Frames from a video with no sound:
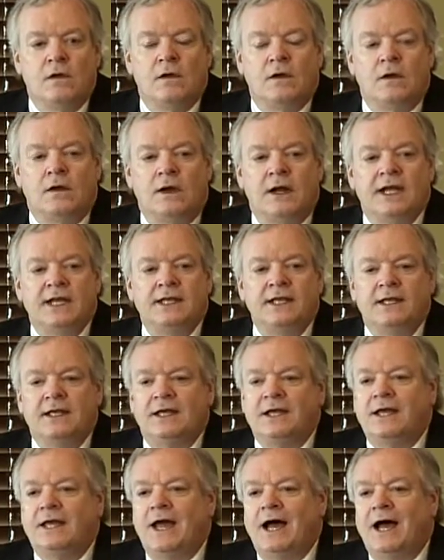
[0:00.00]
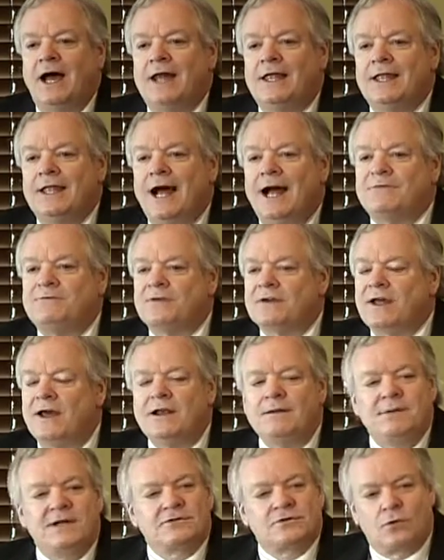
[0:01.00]
All right, I
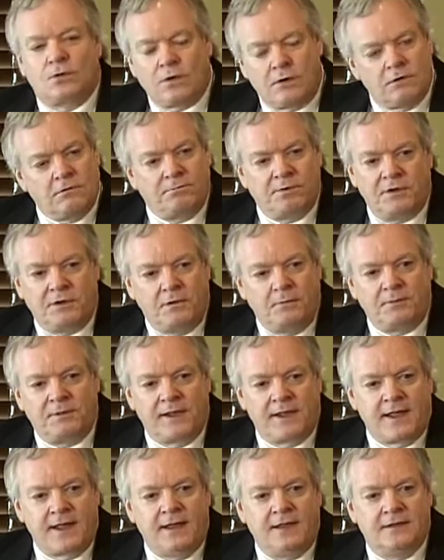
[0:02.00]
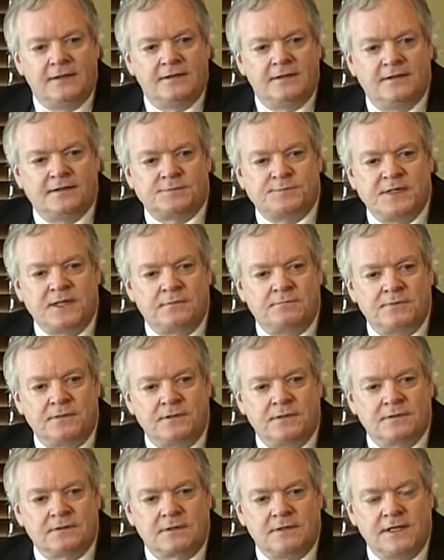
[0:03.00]
forgot about the Whirlpool plant that's being
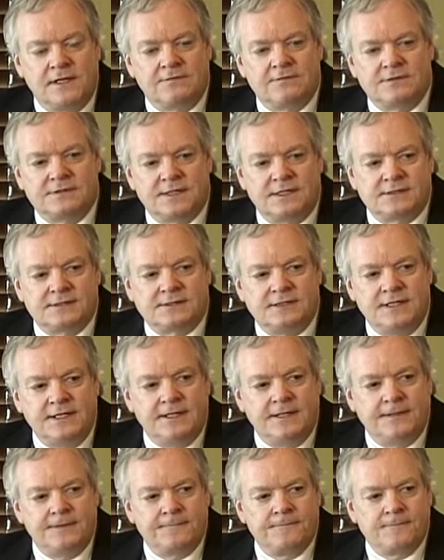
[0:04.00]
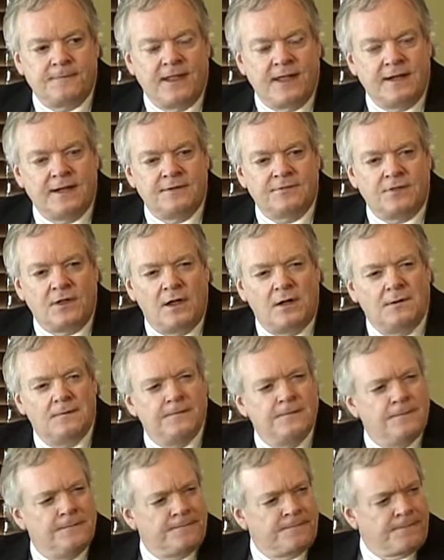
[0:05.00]
built in Cleveland, Tennessee, and I thought,